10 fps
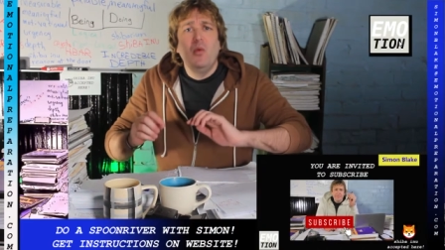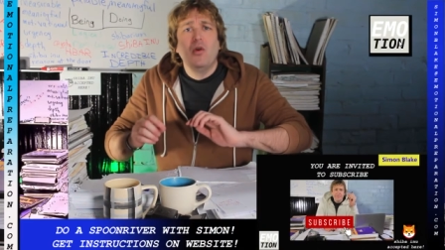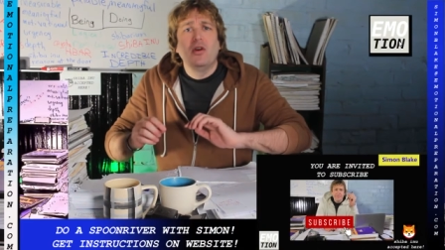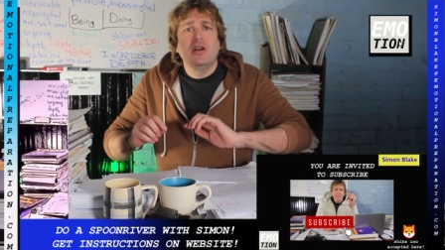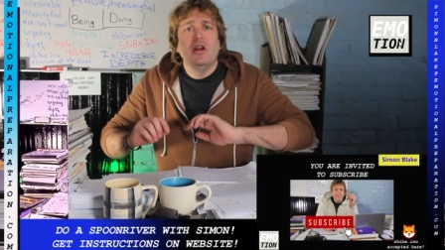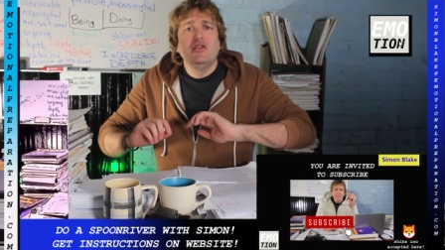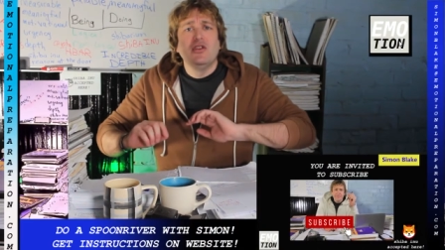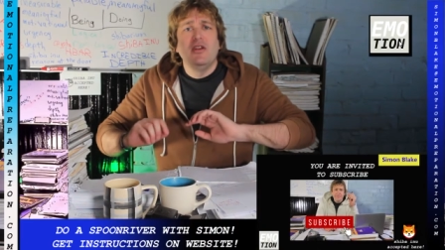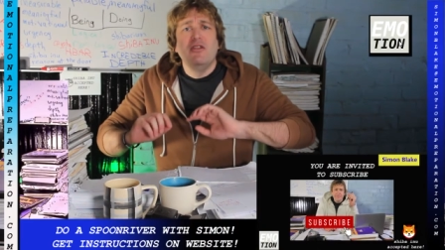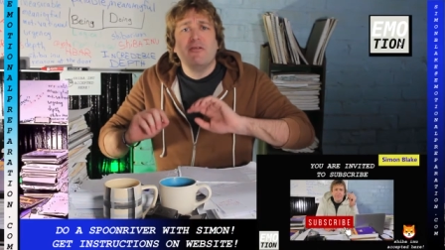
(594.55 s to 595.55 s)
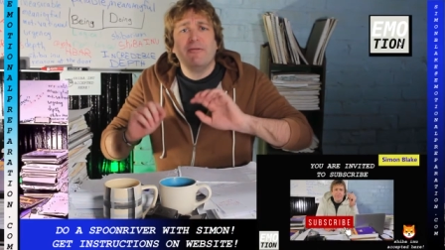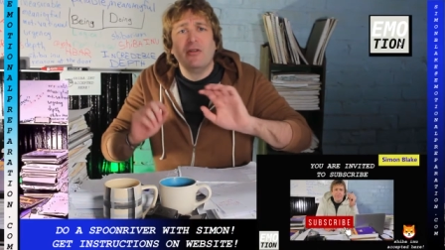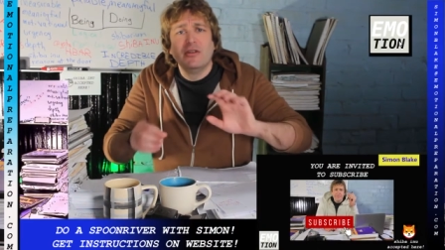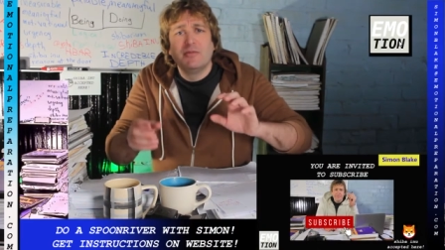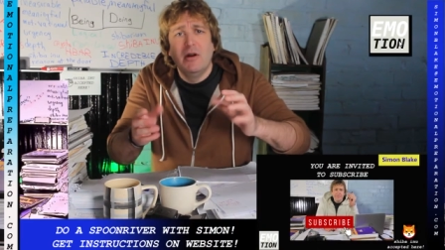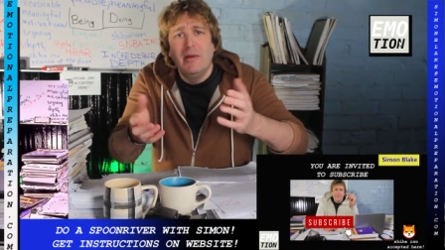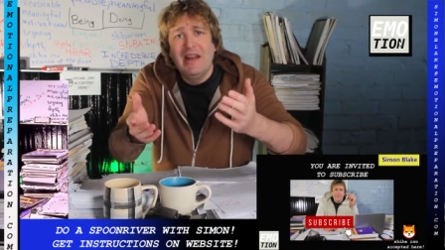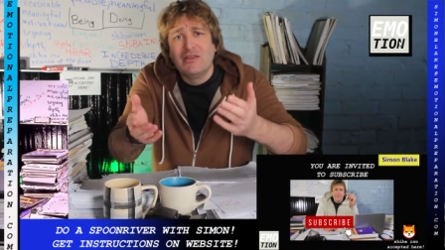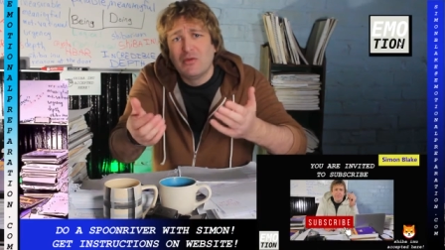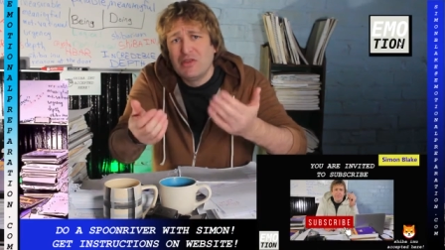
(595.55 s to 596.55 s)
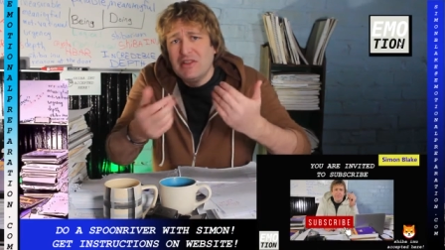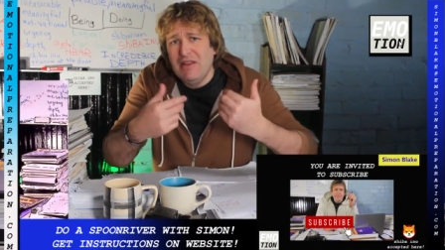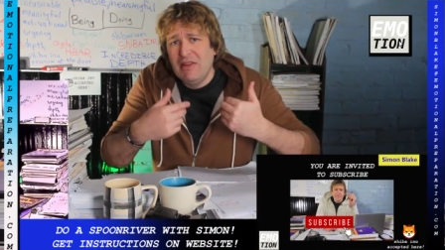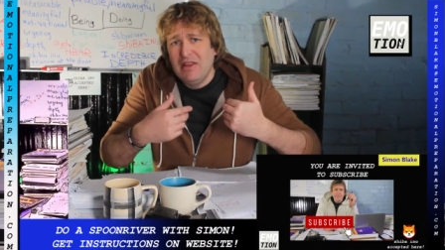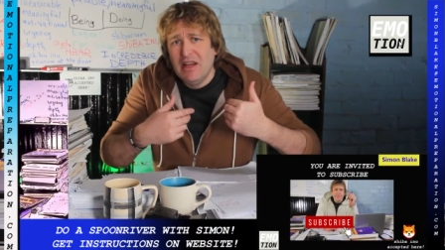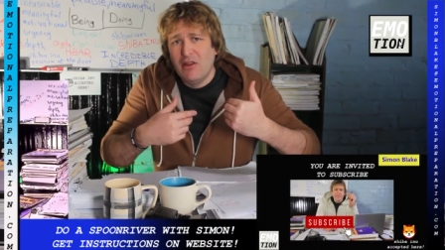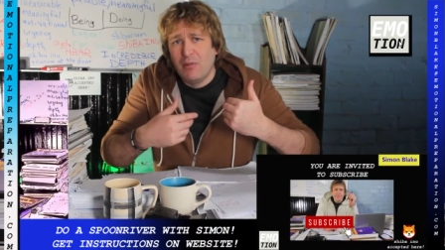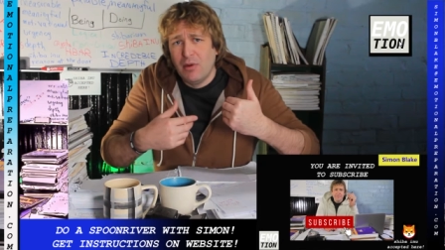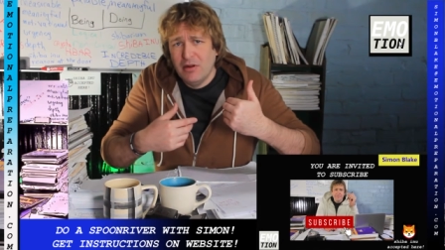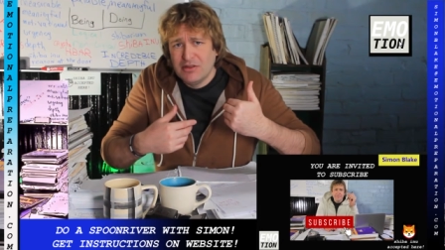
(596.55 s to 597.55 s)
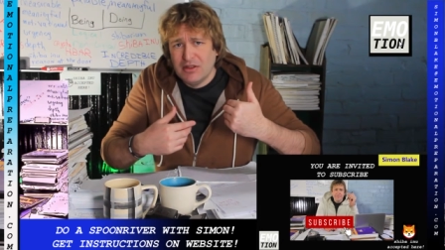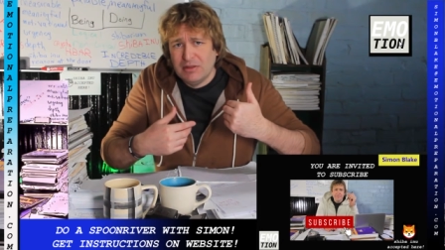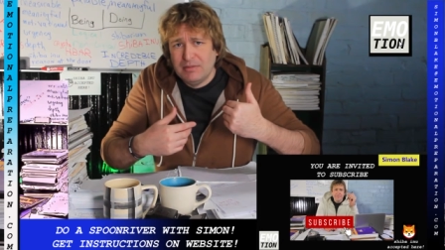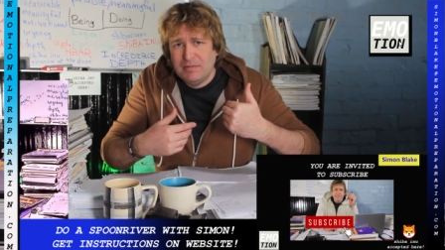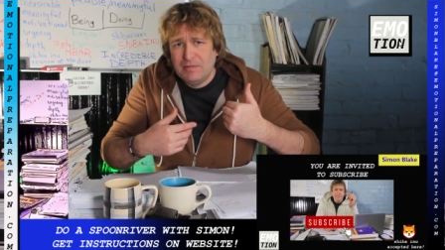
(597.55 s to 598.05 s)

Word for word: work so that your first moment is receiving the other person.